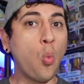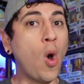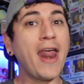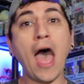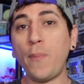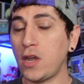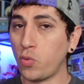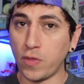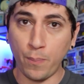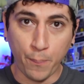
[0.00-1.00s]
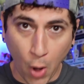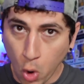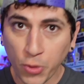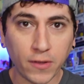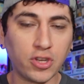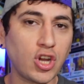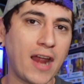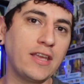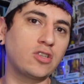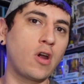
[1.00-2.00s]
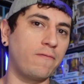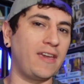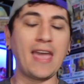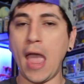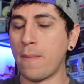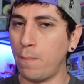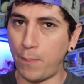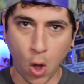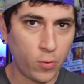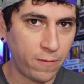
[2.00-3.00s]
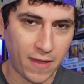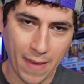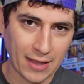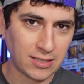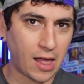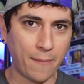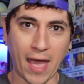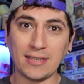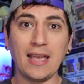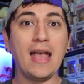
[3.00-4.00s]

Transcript: What happened with both Shiny Star V and both VMAX Climax?